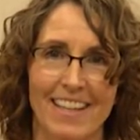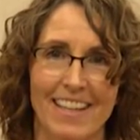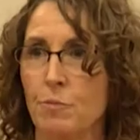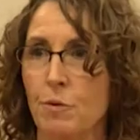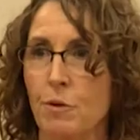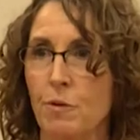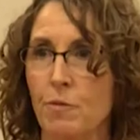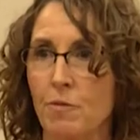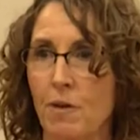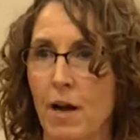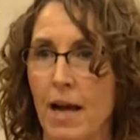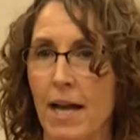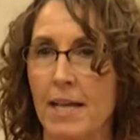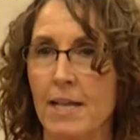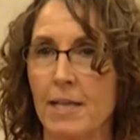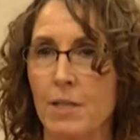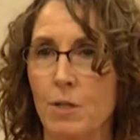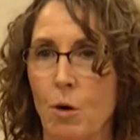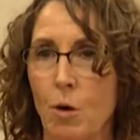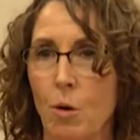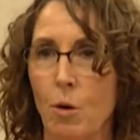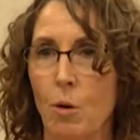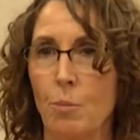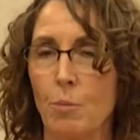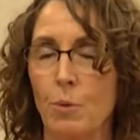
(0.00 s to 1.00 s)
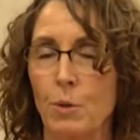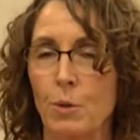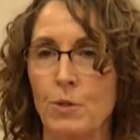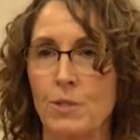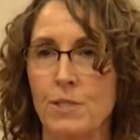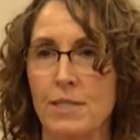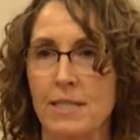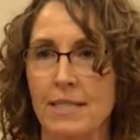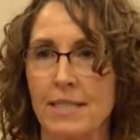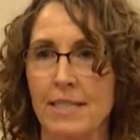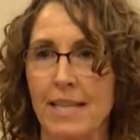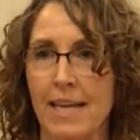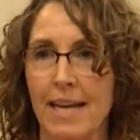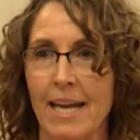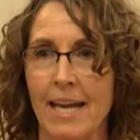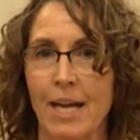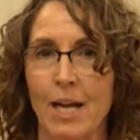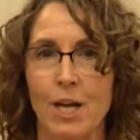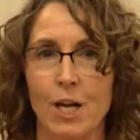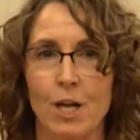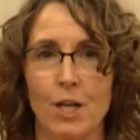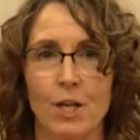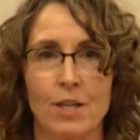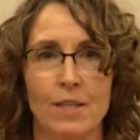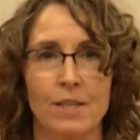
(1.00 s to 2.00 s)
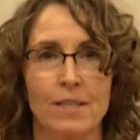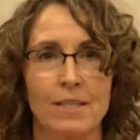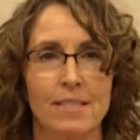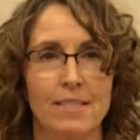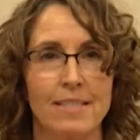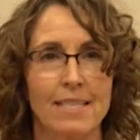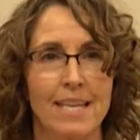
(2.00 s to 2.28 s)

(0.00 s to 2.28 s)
Providing whole person care